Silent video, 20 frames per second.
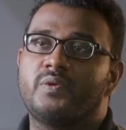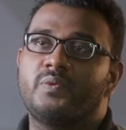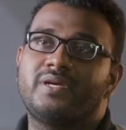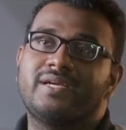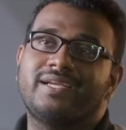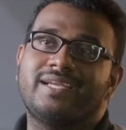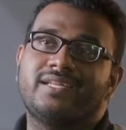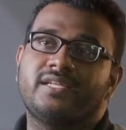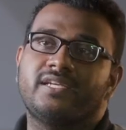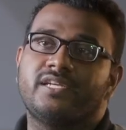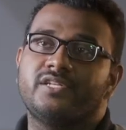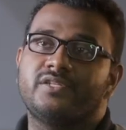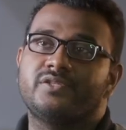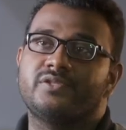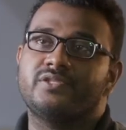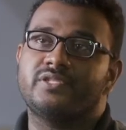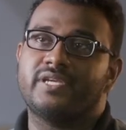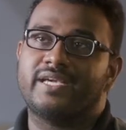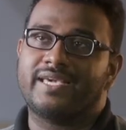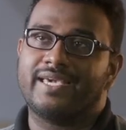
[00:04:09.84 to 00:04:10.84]
we are getting into
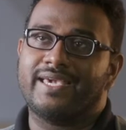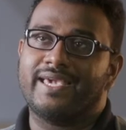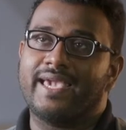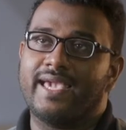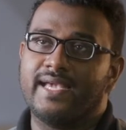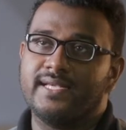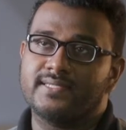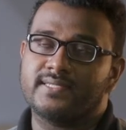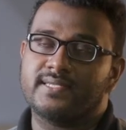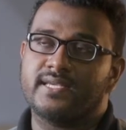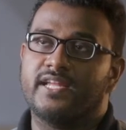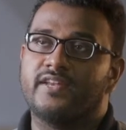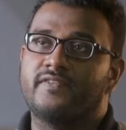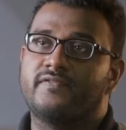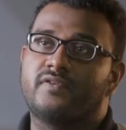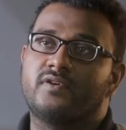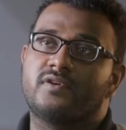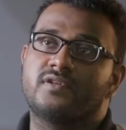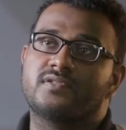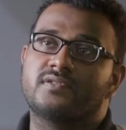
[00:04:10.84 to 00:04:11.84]
JKX, it
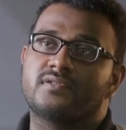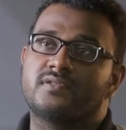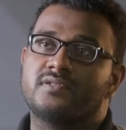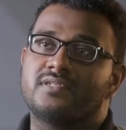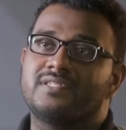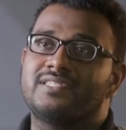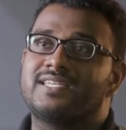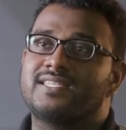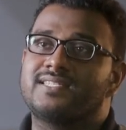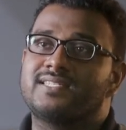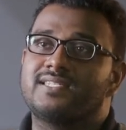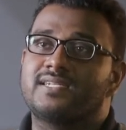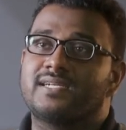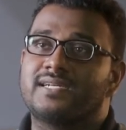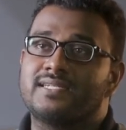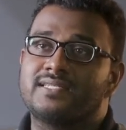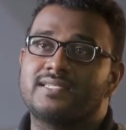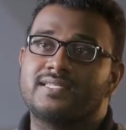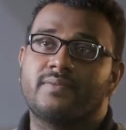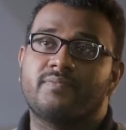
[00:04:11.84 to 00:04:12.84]
was just a
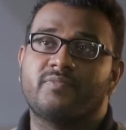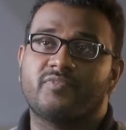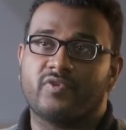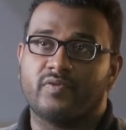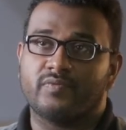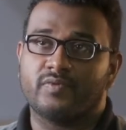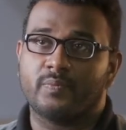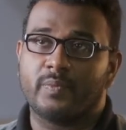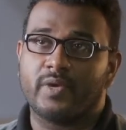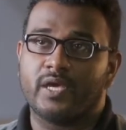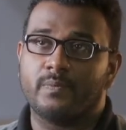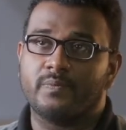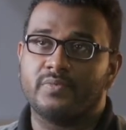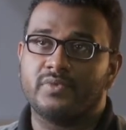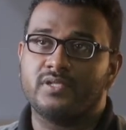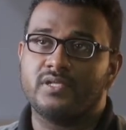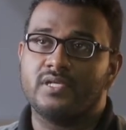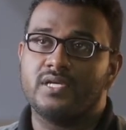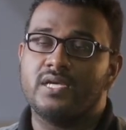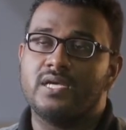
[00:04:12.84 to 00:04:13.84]
concept from the paper.
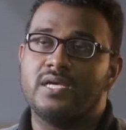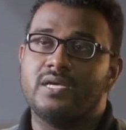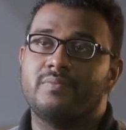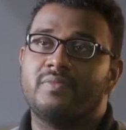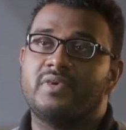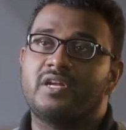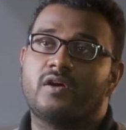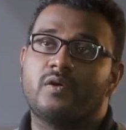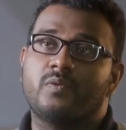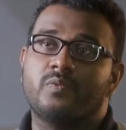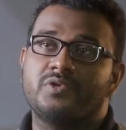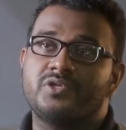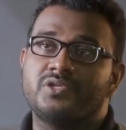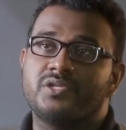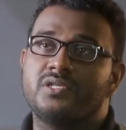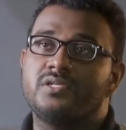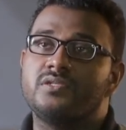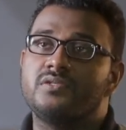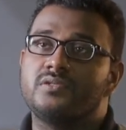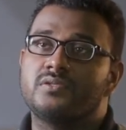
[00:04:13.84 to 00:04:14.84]
Our
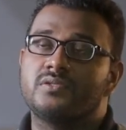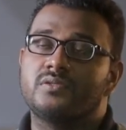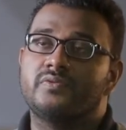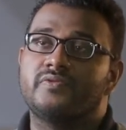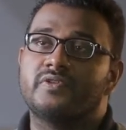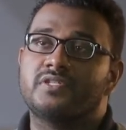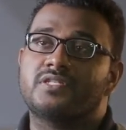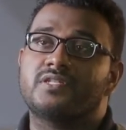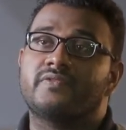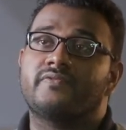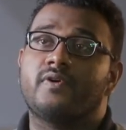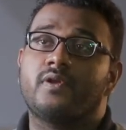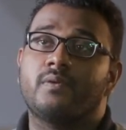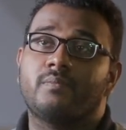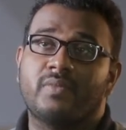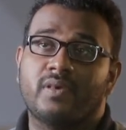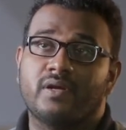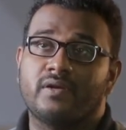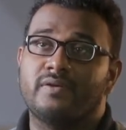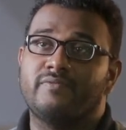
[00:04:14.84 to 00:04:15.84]
vision to first of all
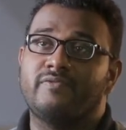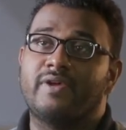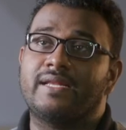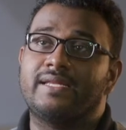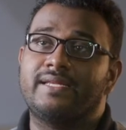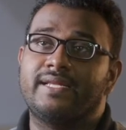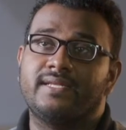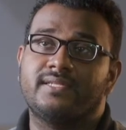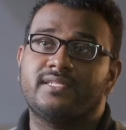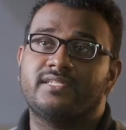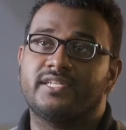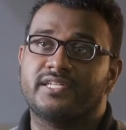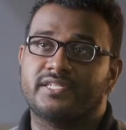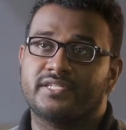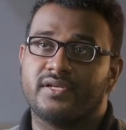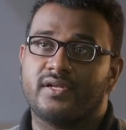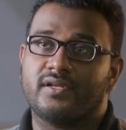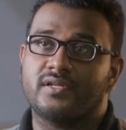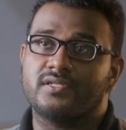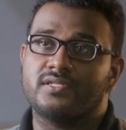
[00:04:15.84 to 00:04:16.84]
validate the
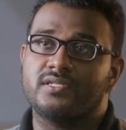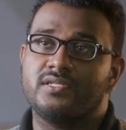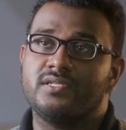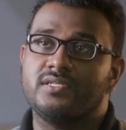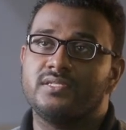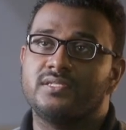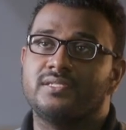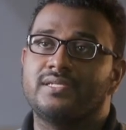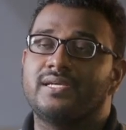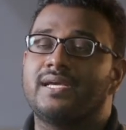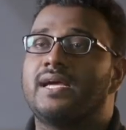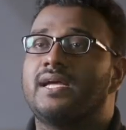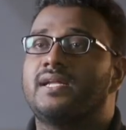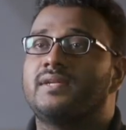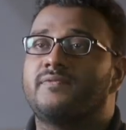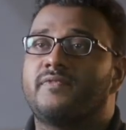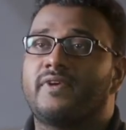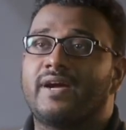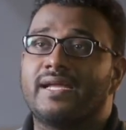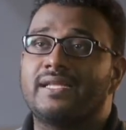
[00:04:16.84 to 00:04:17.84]
technology and
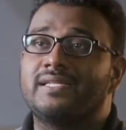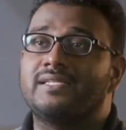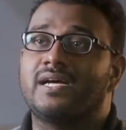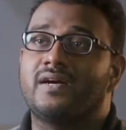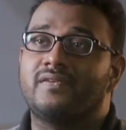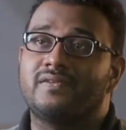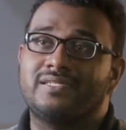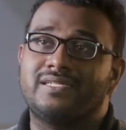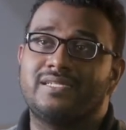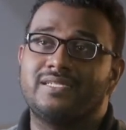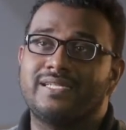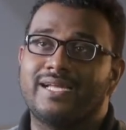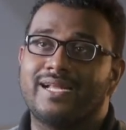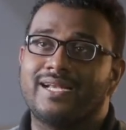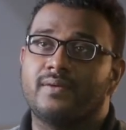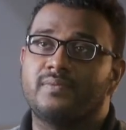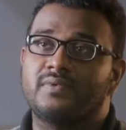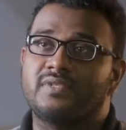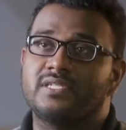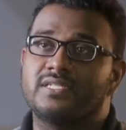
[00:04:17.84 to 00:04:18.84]
find our early
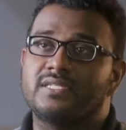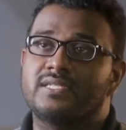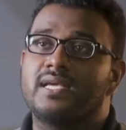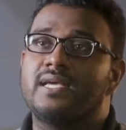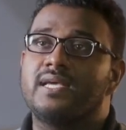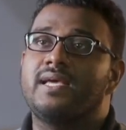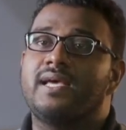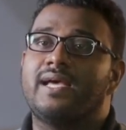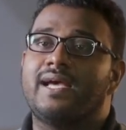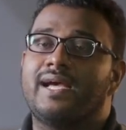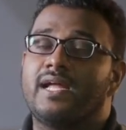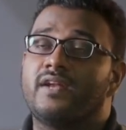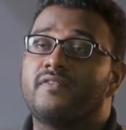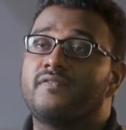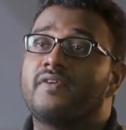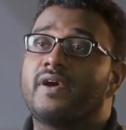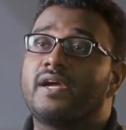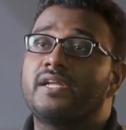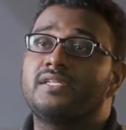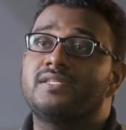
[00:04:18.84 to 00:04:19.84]
adapters and
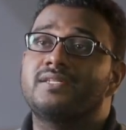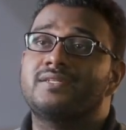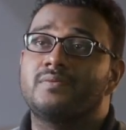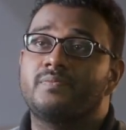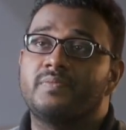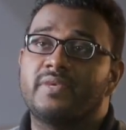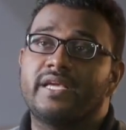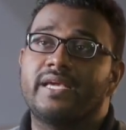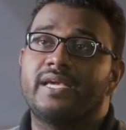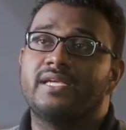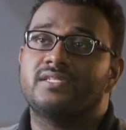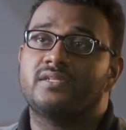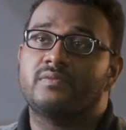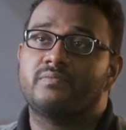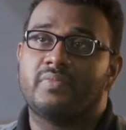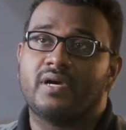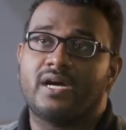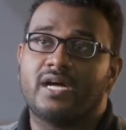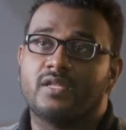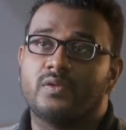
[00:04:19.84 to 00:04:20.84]
find the replication
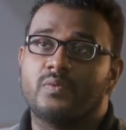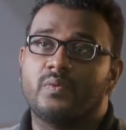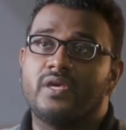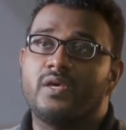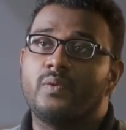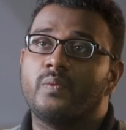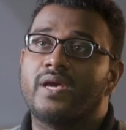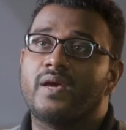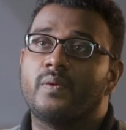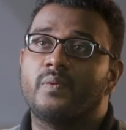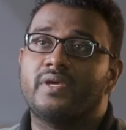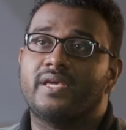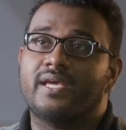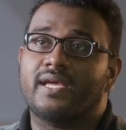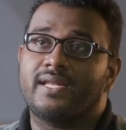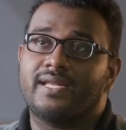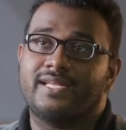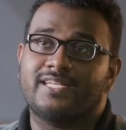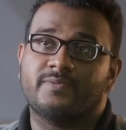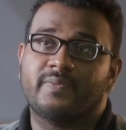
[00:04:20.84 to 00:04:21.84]
pathway where we
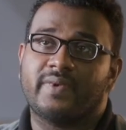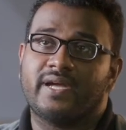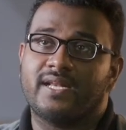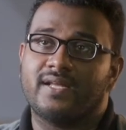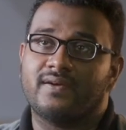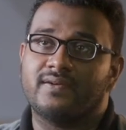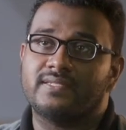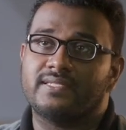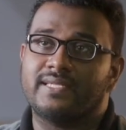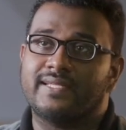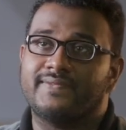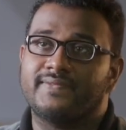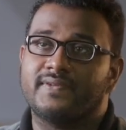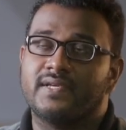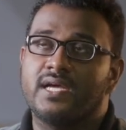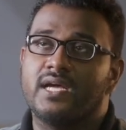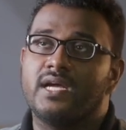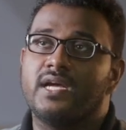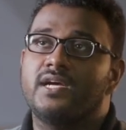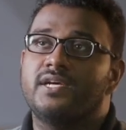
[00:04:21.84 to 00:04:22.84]
can expand ourselves.
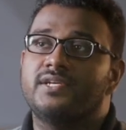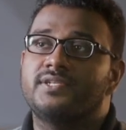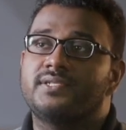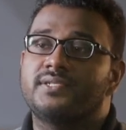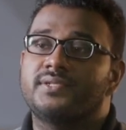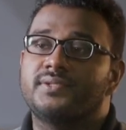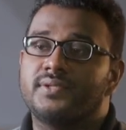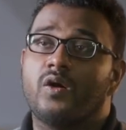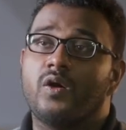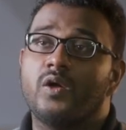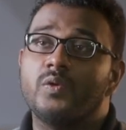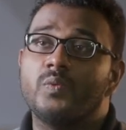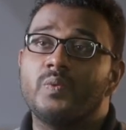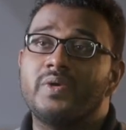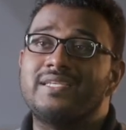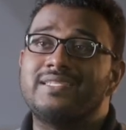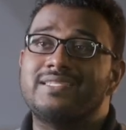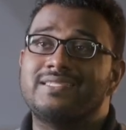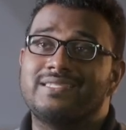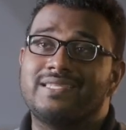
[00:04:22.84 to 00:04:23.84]
So
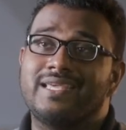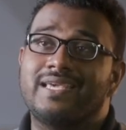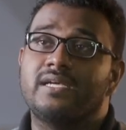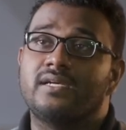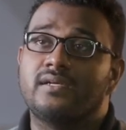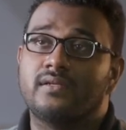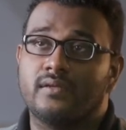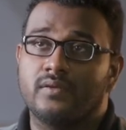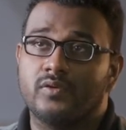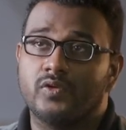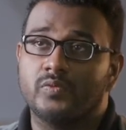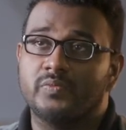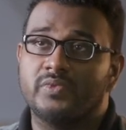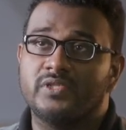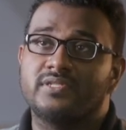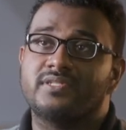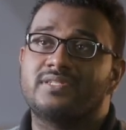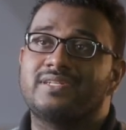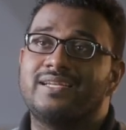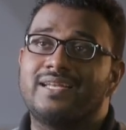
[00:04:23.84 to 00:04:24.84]
always think global.
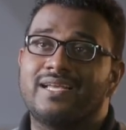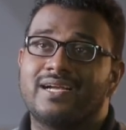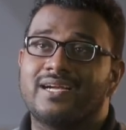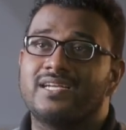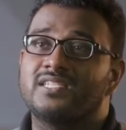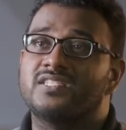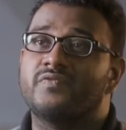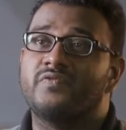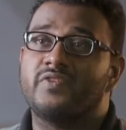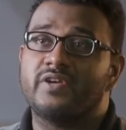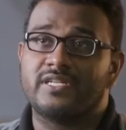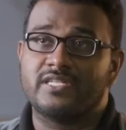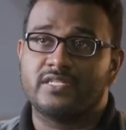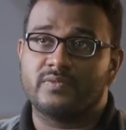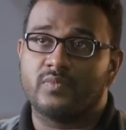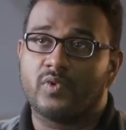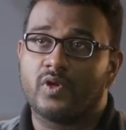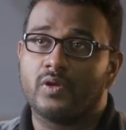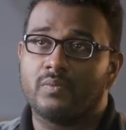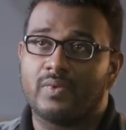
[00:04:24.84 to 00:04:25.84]
Sri Lanka is a very
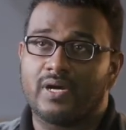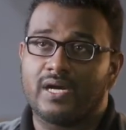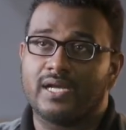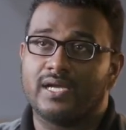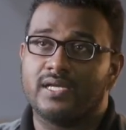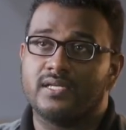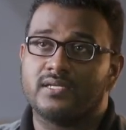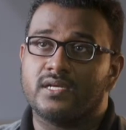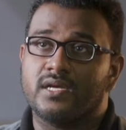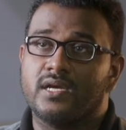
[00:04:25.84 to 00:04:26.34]
small market.